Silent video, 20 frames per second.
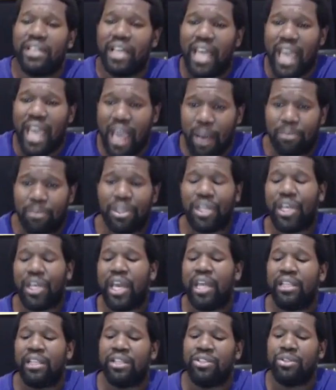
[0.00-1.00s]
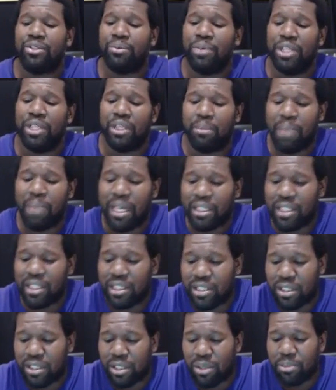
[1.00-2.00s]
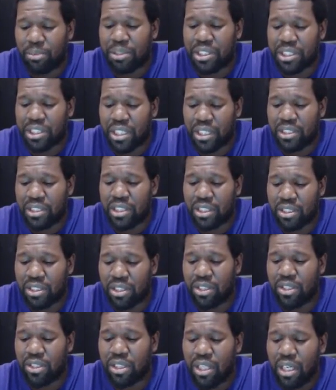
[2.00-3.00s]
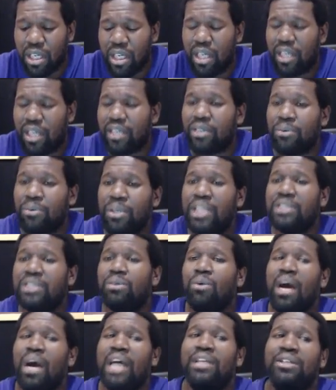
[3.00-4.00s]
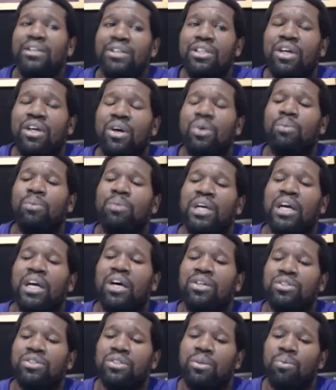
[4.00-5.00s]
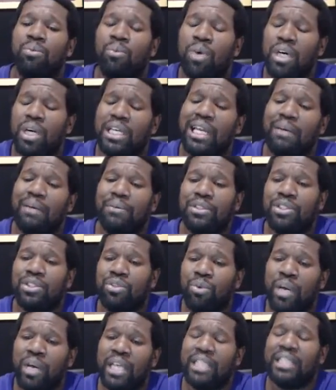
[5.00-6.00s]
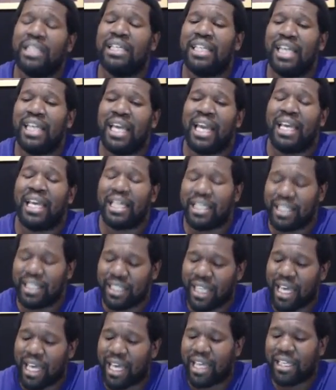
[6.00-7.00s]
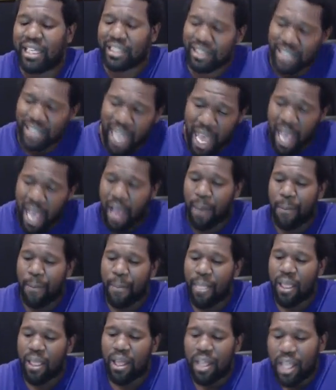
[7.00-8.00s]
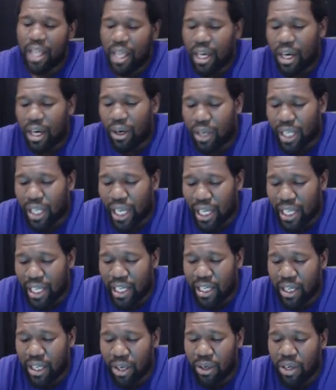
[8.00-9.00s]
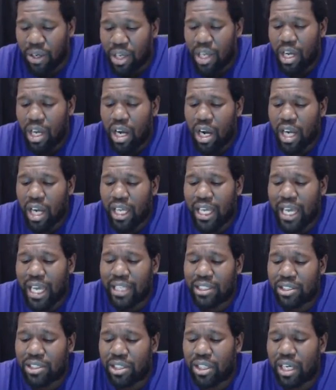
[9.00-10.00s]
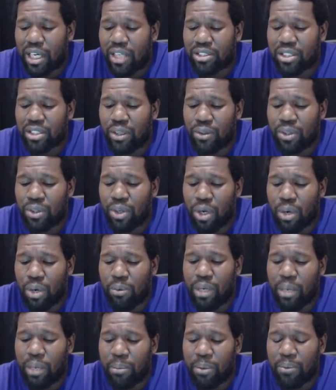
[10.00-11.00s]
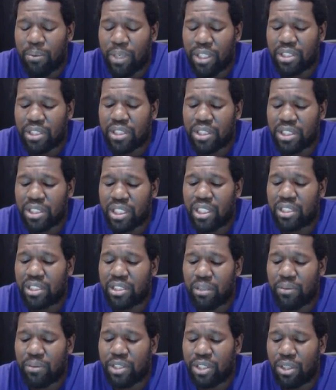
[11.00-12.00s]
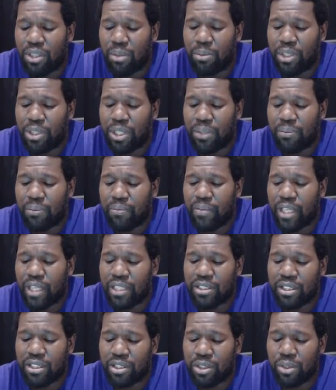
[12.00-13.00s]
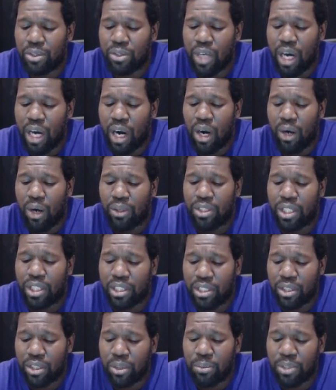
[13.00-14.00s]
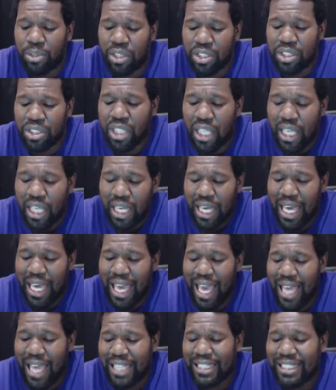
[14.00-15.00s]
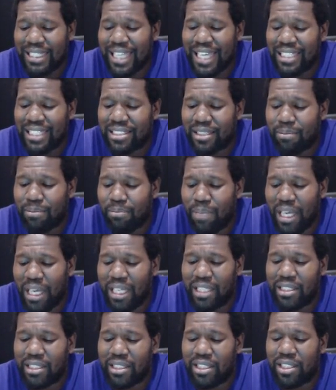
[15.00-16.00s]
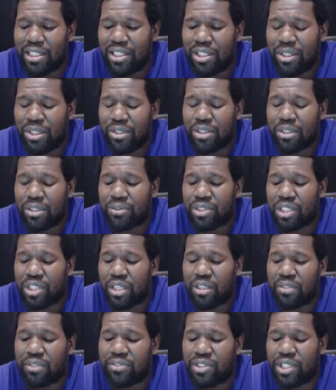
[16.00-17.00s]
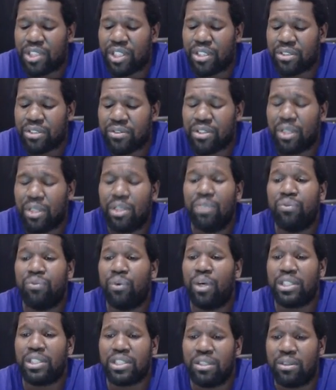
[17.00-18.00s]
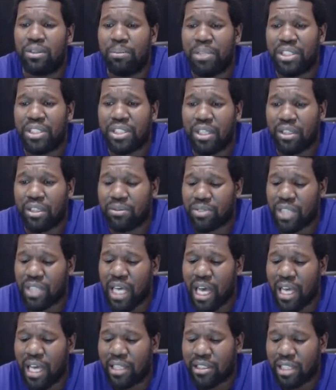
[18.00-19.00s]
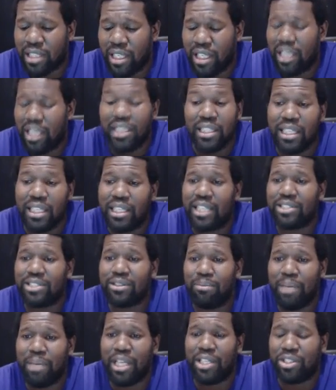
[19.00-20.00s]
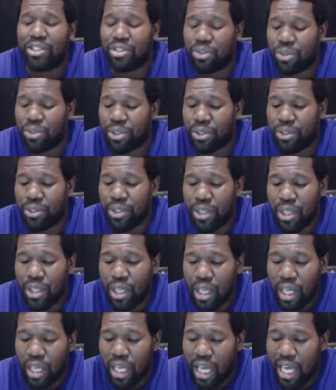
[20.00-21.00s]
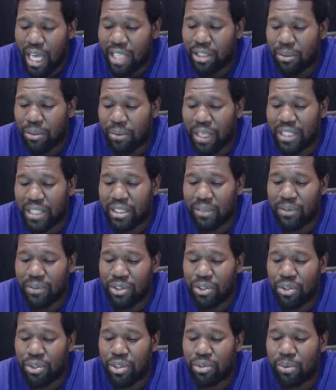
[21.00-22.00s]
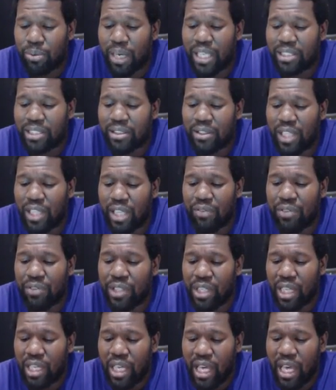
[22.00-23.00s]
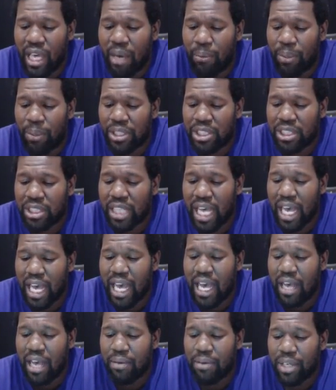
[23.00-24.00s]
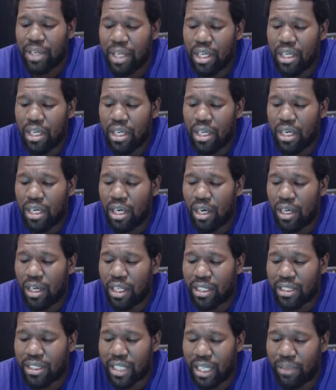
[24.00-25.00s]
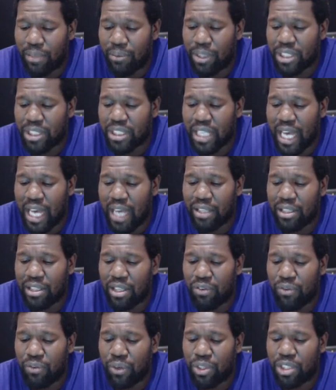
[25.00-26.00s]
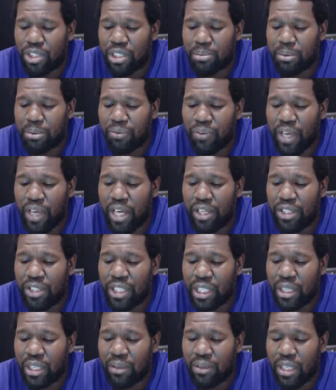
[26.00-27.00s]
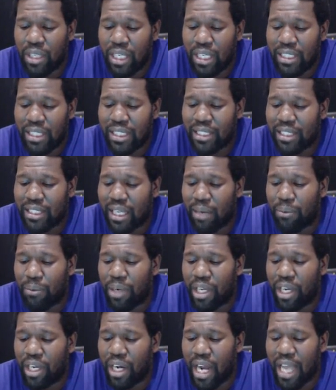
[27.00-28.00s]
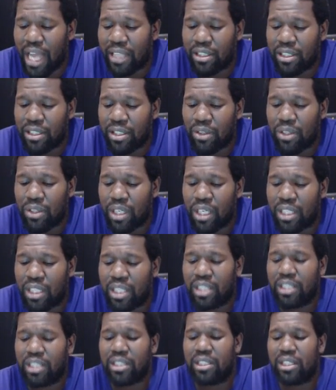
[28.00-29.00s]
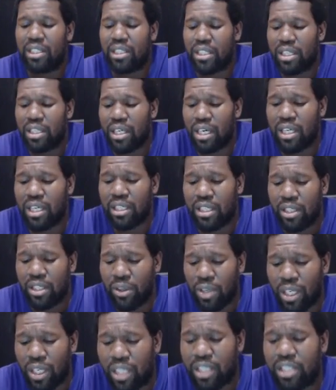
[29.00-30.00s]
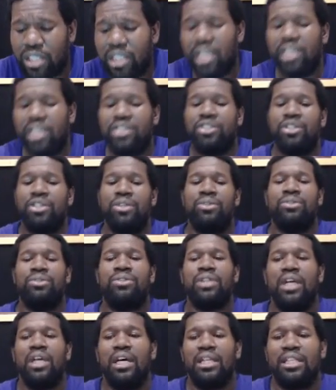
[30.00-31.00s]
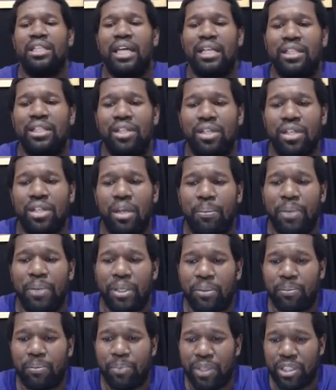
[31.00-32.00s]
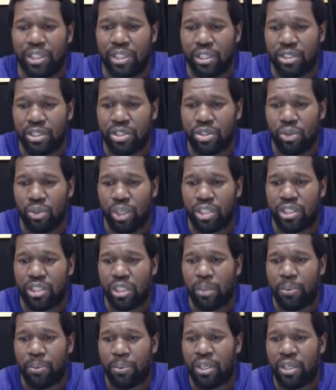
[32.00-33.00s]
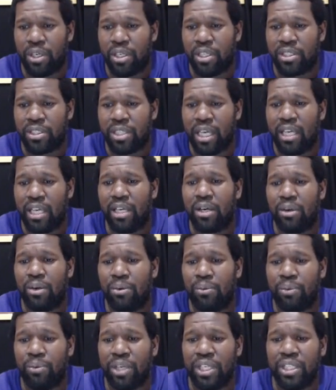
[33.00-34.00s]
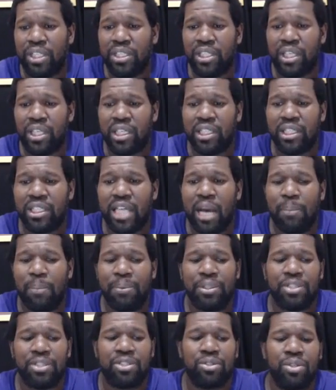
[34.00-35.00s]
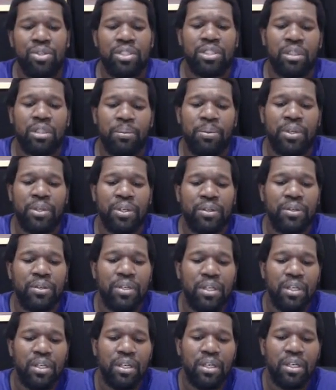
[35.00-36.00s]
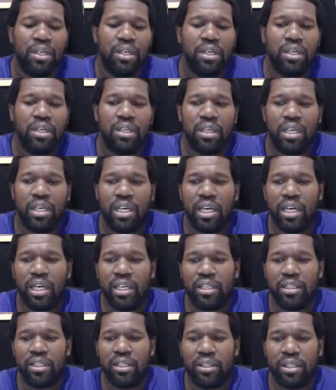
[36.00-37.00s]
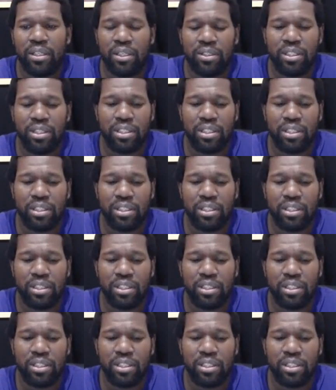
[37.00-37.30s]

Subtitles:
Amalek that you read about, these Idumean cities he took. And the reason why you know, because of where they was dwelling at that time. Okay, here you go. Hyrcanus took also Dora and Marissa, cities of Idumea, and subdued all the Idumeans. And they submitted to the use of circumcision. So he forced them to be circumcised. And then they submitted to it. And the rest of the Jewish ways of living, at which time, therefore, this befell them, that they were hereafter no other than Jews. Now look, I'm going to put the source up here, because I ain't going to read none and not put the source up here. All right, hold on.